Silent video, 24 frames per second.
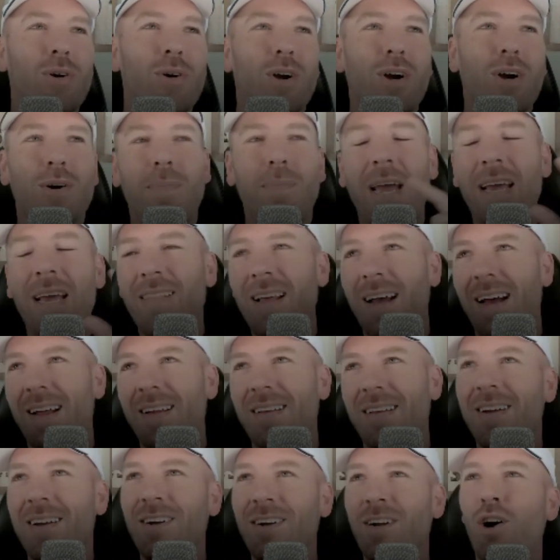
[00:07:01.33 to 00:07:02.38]
or, or make that,
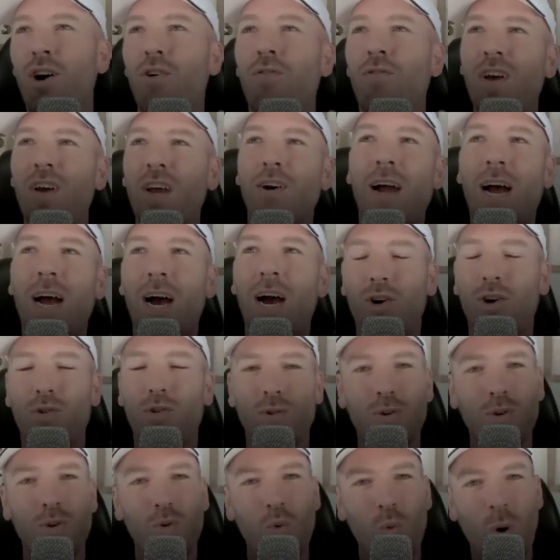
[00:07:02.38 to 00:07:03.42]
you know, figure
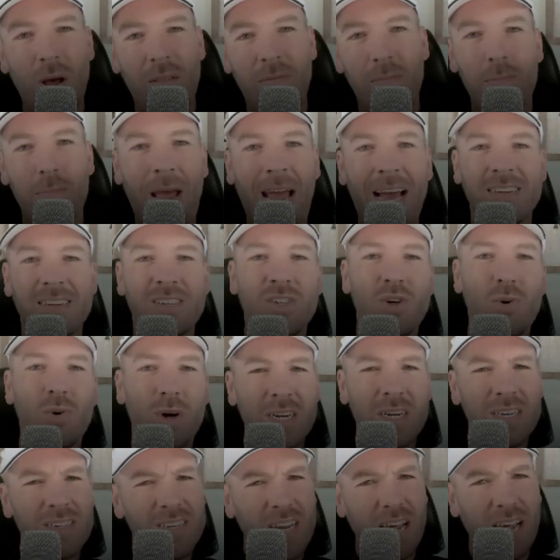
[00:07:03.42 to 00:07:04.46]
out what path you
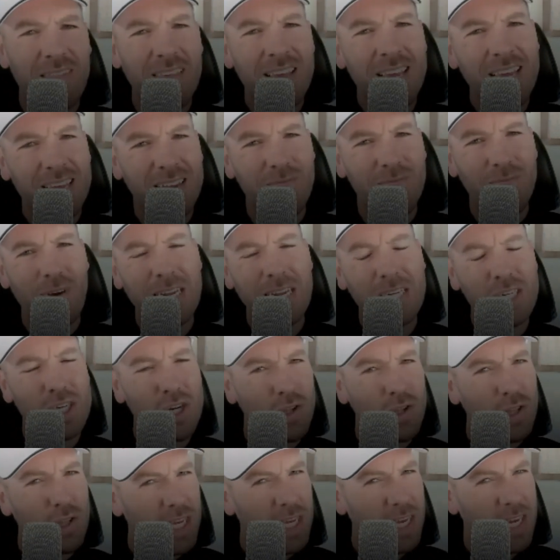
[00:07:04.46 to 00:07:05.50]
were? Because I think it
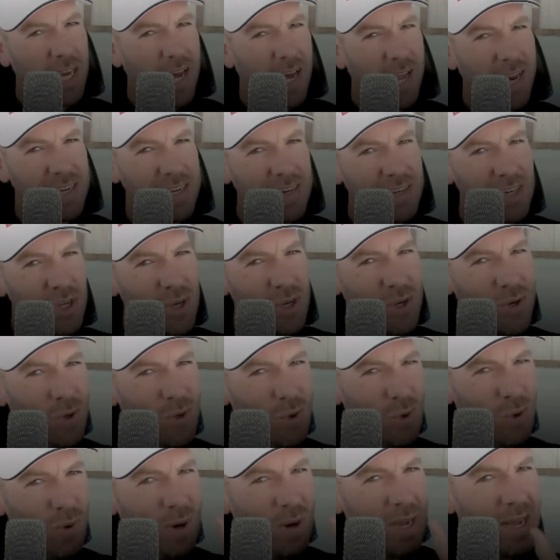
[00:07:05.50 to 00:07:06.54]
eventually you got
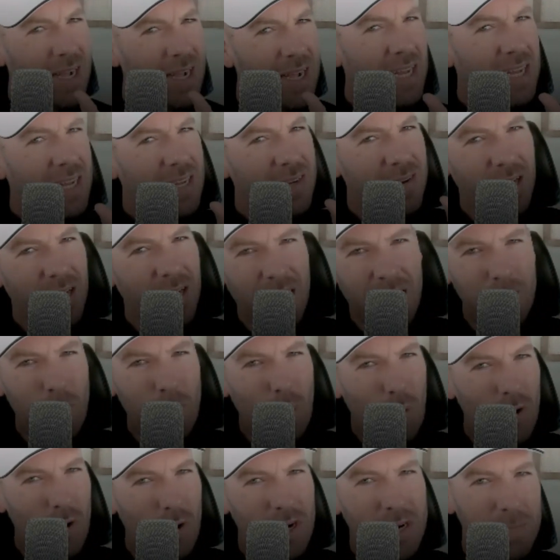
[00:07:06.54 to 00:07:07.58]
into uh,
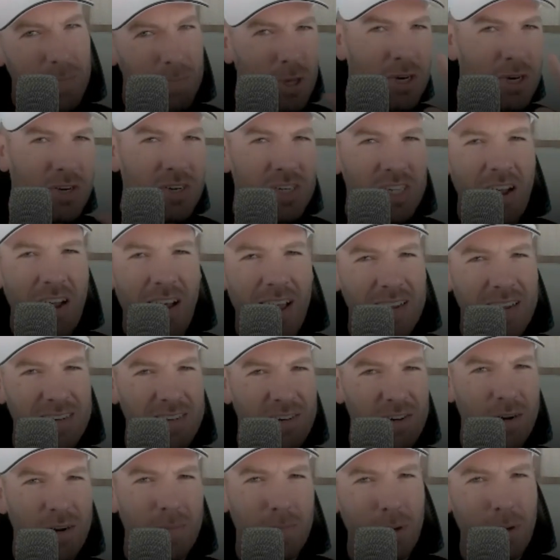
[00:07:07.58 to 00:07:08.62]
more computer
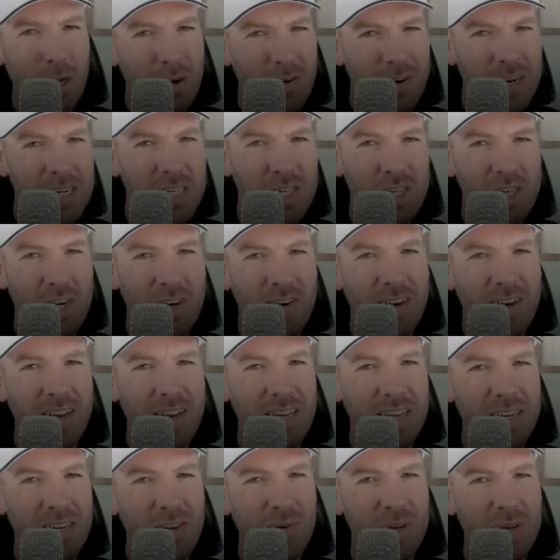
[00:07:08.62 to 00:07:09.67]
science or computer
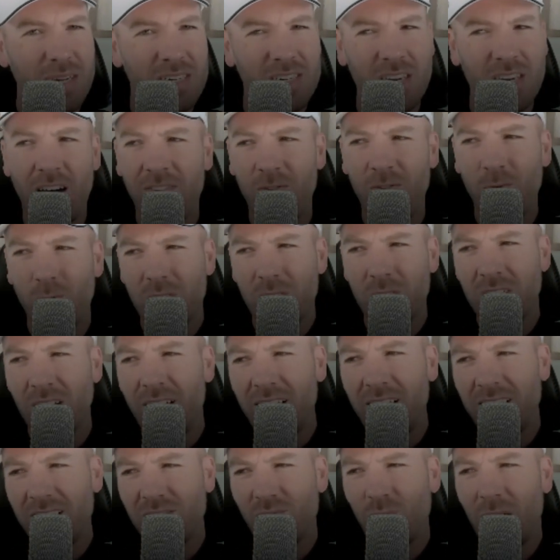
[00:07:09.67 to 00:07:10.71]
engineering and doing software
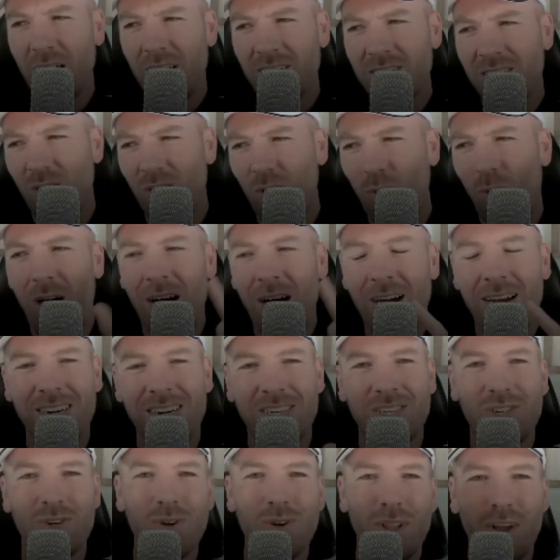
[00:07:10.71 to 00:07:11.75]
side as well. So walk
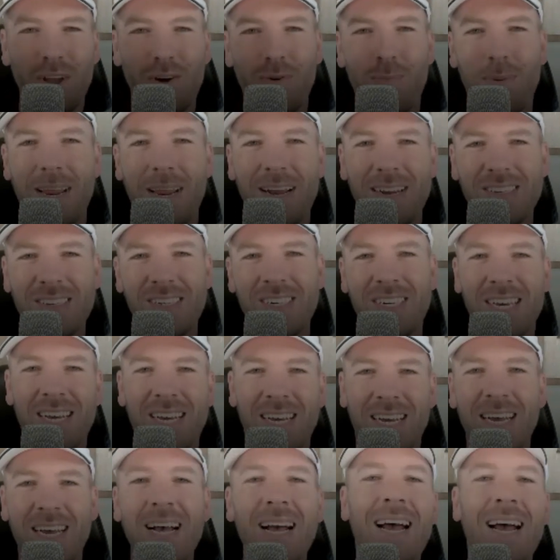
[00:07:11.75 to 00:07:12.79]
us through a little bit as
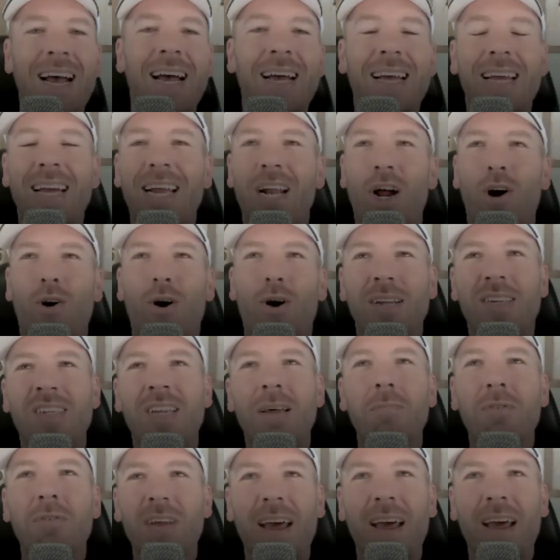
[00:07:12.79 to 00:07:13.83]
to, you know, it
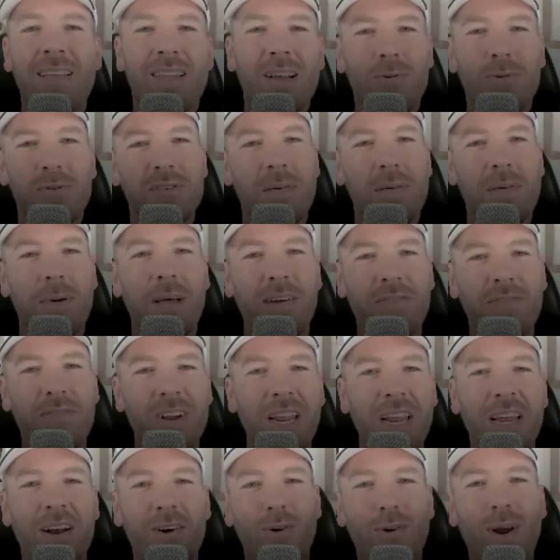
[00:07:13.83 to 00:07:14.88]
seems like there was a bit of
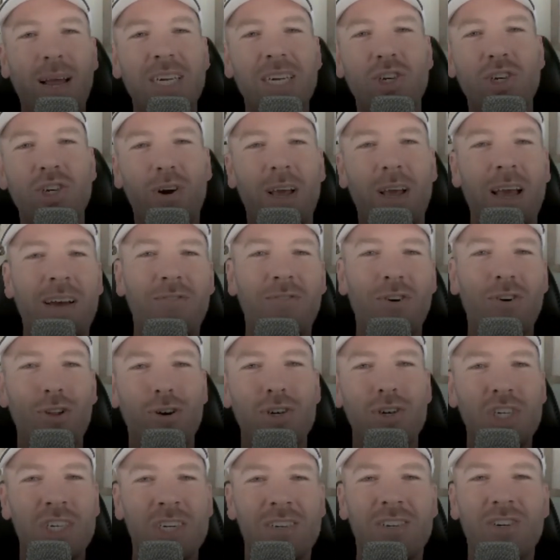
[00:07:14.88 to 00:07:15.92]
an iteration and
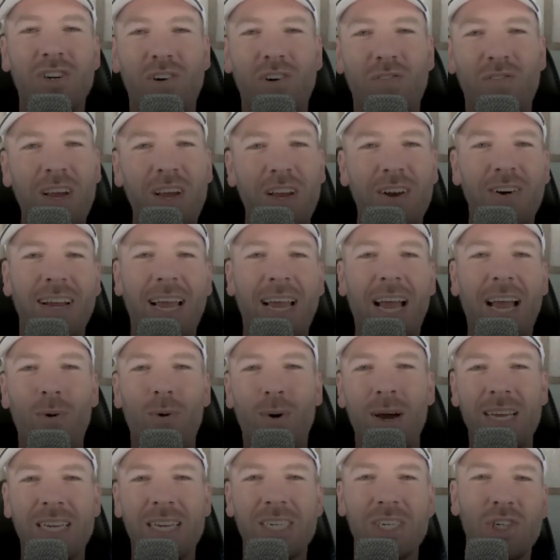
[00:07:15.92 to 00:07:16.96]
evolution as you're figuring out
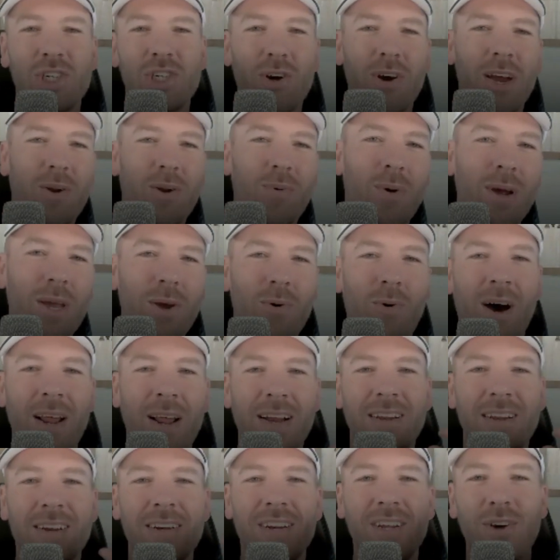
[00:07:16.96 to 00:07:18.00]
what you enjoyed, what you
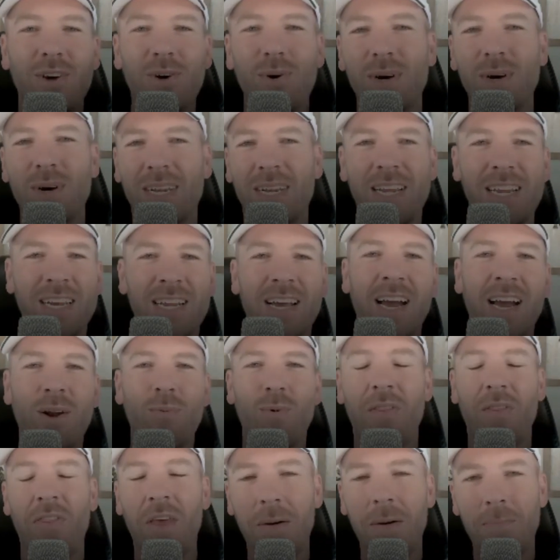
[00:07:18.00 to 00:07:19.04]
wanted to do, and, and kind
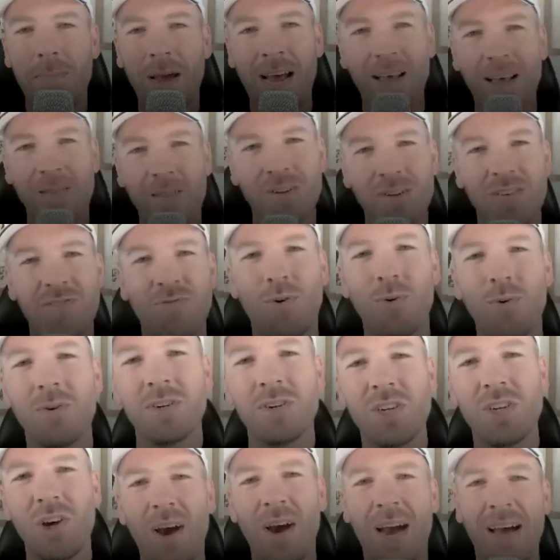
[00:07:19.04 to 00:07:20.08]
of what that path was
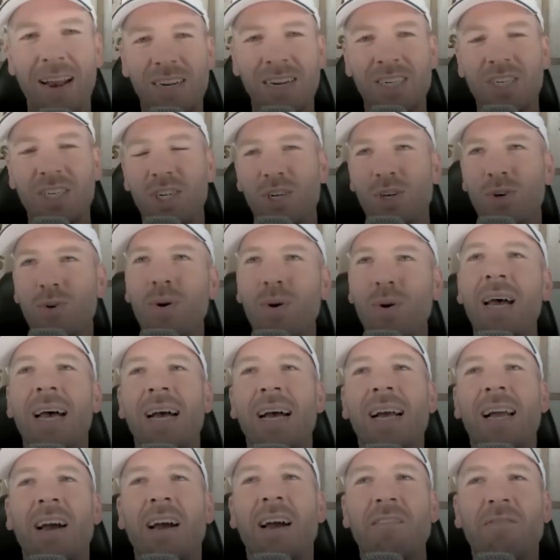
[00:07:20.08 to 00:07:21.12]
for. So how did you
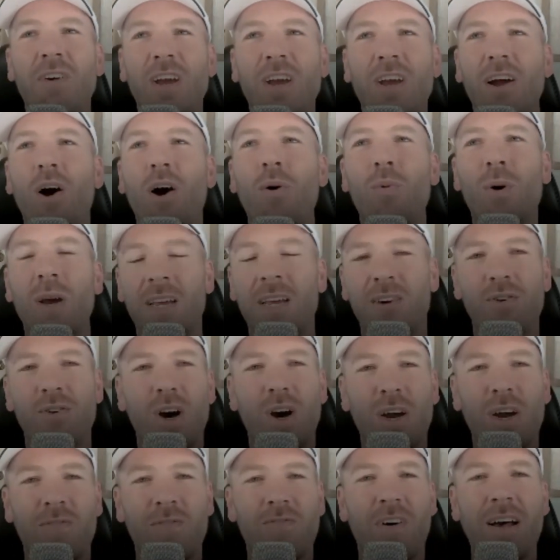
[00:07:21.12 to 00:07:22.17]
kind of figure out what
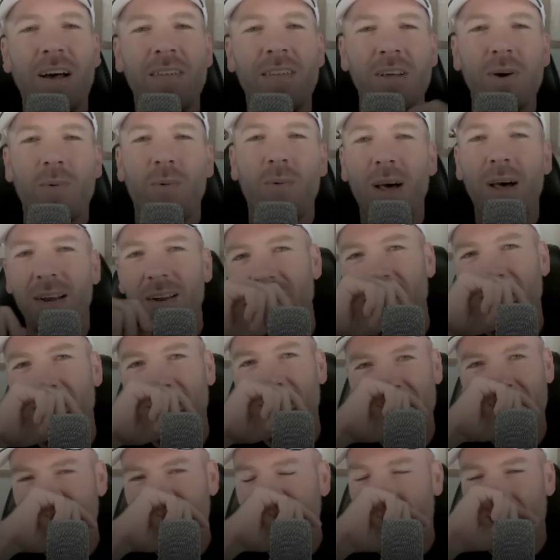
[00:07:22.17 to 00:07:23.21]
you are finally wanted
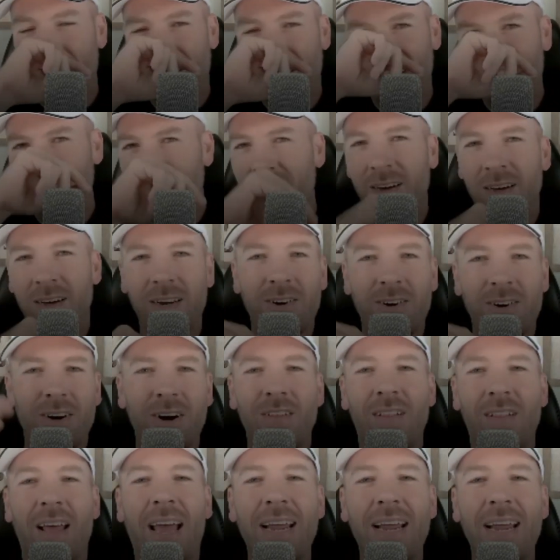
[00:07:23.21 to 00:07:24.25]
to, to settle in on or,
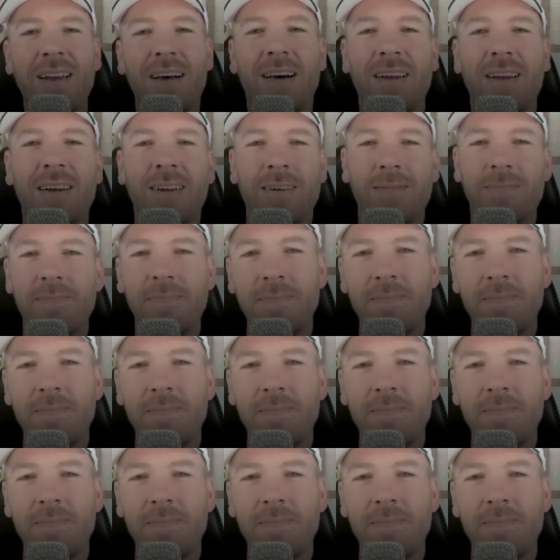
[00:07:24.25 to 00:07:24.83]
or land on?